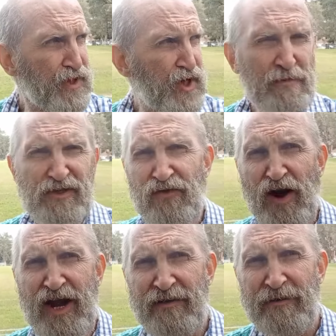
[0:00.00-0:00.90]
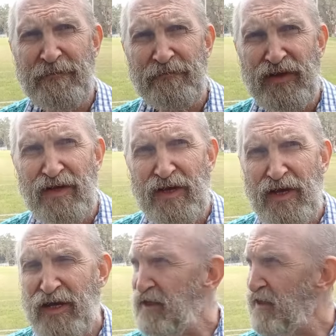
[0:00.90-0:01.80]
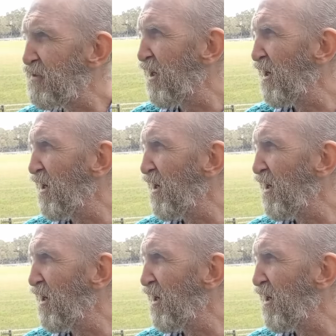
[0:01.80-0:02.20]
Thomas Frank is